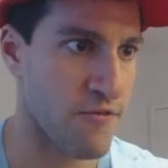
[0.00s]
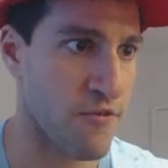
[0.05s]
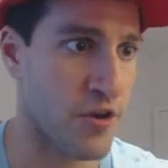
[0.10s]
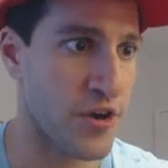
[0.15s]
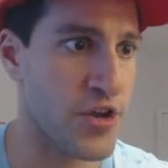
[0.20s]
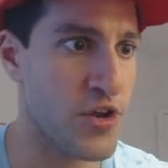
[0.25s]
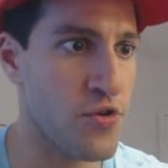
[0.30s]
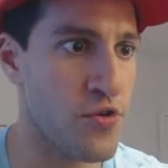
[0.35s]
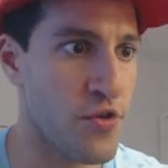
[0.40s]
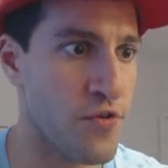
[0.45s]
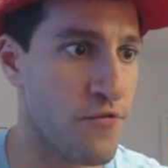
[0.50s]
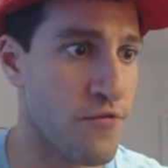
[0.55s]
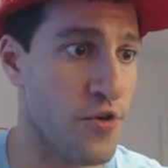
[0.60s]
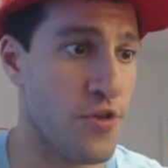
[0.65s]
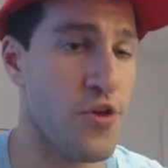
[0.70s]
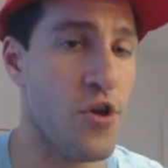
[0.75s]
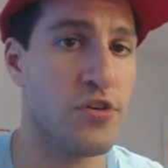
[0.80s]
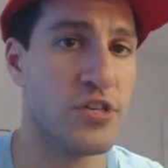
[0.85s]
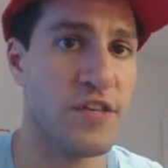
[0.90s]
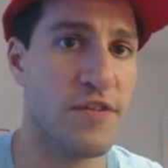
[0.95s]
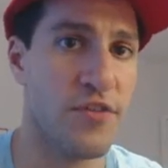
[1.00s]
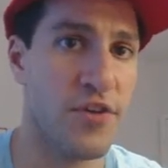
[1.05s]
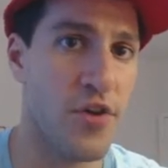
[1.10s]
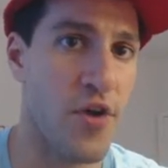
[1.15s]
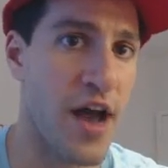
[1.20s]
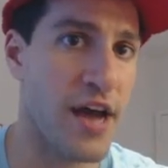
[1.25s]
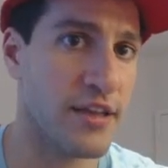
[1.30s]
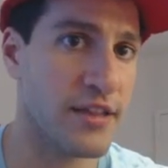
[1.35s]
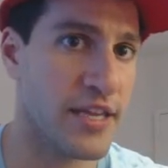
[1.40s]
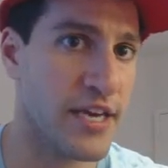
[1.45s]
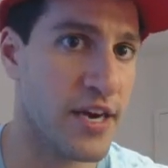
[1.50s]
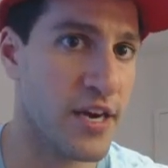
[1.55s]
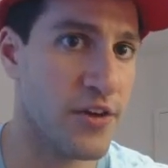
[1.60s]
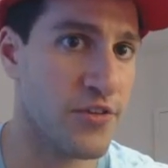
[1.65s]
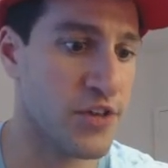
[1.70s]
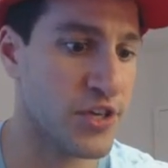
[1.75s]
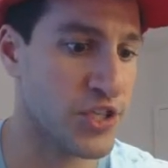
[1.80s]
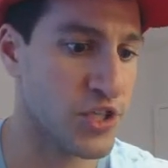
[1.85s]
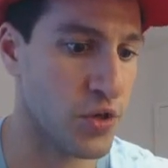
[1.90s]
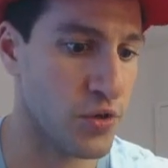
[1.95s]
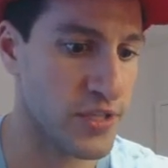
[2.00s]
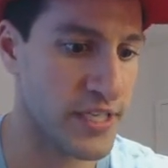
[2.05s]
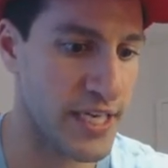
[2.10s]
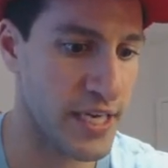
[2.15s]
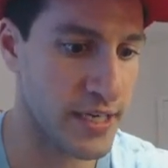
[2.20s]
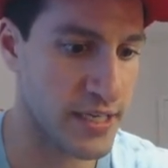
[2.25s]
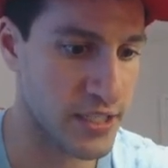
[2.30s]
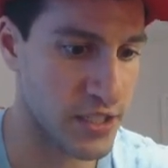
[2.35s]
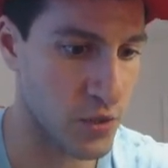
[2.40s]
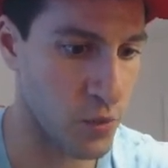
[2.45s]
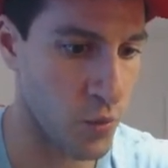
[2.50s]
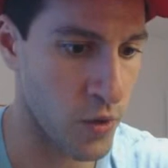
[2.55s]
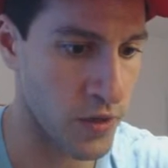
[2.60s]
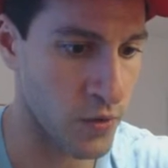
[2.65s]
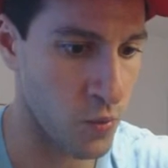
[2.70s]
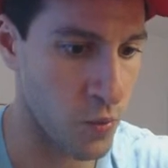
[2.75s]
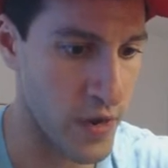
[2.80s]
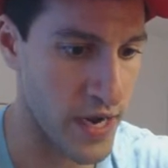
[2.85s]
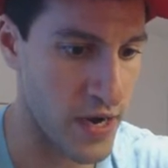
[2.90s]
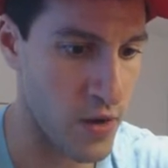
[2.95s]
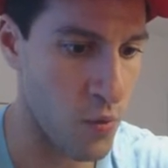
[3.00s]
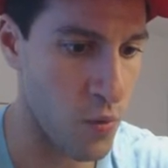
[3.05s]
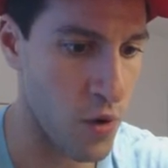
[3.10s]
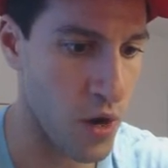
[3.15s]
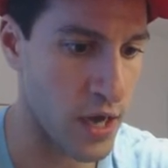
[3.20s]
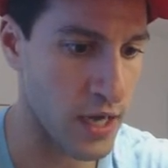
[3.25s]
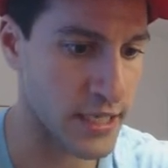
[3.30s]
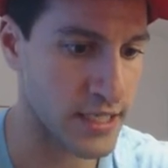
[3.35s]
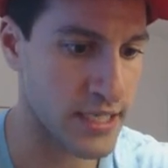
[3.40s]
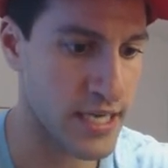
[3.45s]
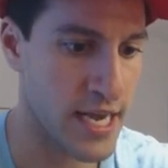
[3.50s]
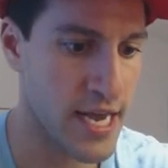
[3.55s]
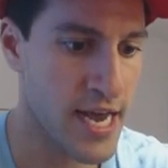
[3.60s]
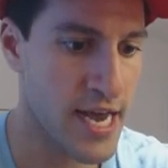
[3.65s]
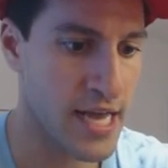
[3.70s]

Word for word: For you, for those of you out there, the Jolteon is the one we want.